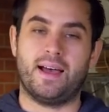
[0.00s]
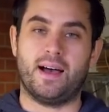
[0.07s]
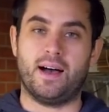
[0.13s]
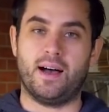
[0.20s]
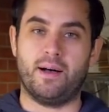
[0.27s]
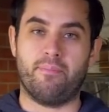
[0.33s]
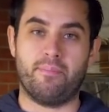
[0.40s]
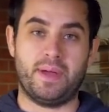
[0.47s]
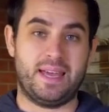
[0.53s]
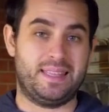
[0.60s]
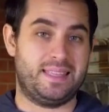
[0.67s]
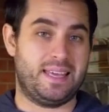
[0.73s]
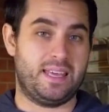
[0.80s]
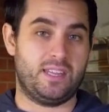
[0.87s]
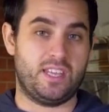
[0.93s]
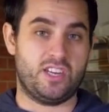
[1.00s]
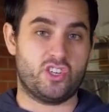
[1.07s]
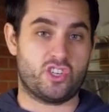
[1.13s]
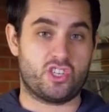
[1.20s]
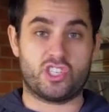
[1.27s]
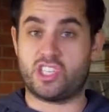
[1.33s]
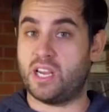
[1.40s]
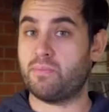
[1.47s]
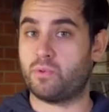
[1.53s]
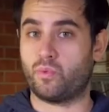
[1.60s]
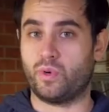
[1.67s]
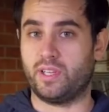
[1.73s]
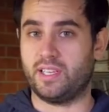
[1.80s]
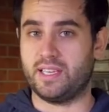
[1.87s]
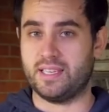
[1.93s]
And then they just chipped
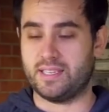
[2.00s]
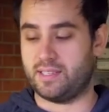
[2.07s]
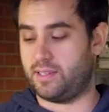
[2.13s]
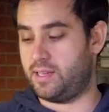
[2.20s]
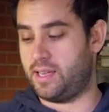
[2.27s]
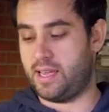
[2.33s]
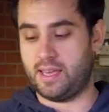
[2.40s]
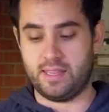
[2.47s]
really easily,